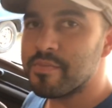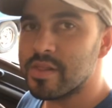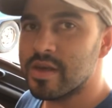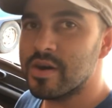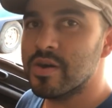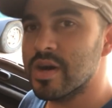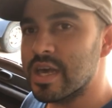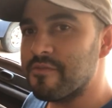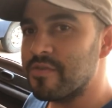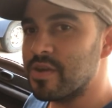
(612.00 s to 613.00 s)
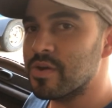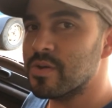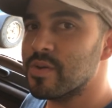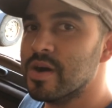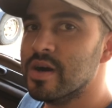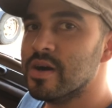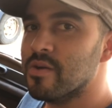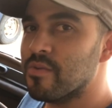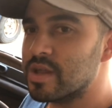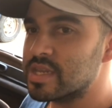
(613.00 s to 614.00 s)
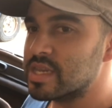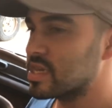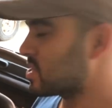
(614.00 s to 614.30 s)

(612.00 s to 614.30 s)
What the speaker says: below if you want to see a